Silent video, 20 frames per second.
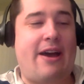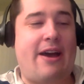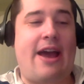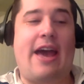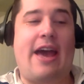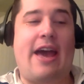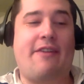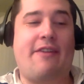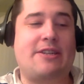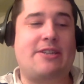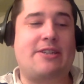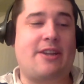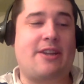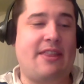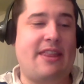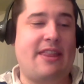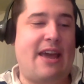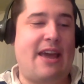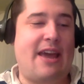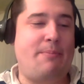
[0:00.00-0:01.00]
I haven't
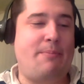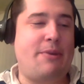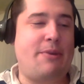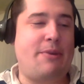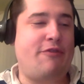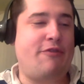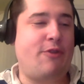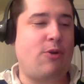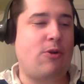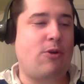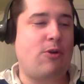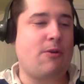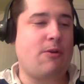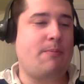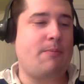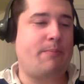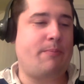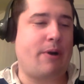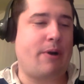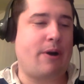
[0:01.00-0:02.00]
done that before,
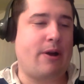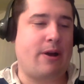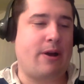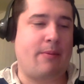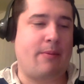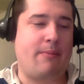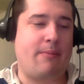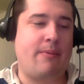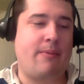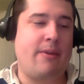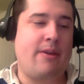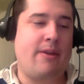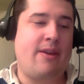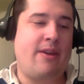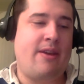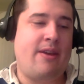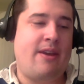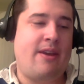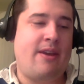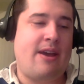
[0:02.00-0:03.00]
but
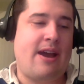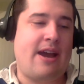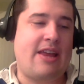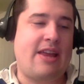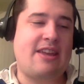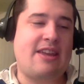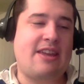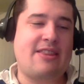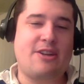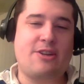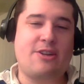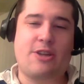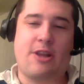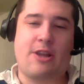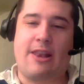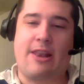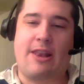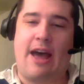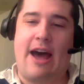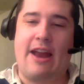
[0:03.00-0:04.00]
I think there's a
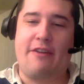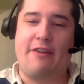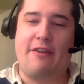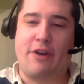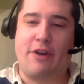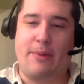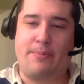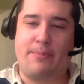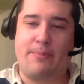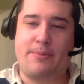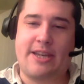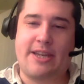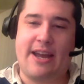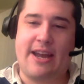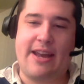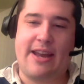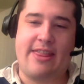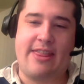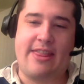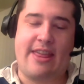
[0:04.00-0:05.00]
lot of
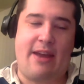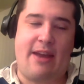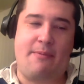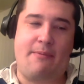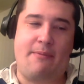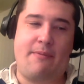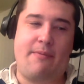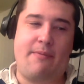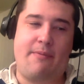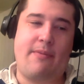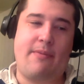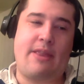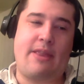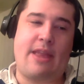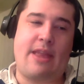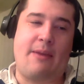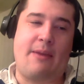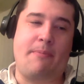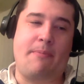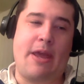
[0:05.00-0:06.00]
upside that
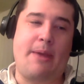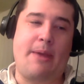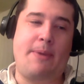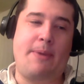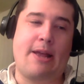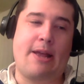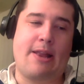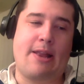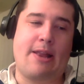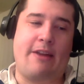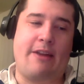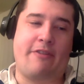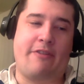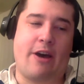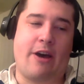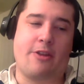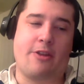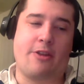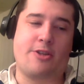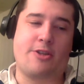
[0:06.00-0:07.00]
maybe a lot of
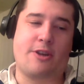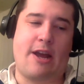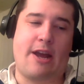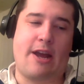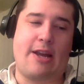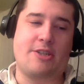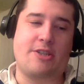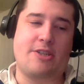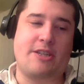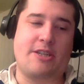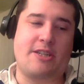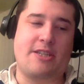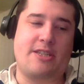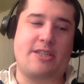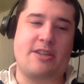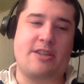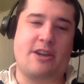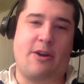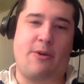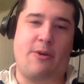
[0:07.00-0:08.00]
other strategies
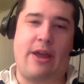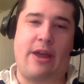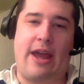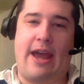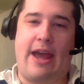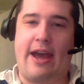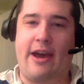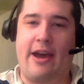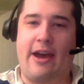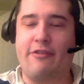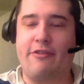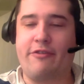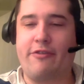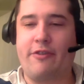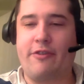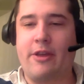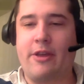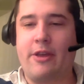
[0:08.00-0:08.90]
don't have,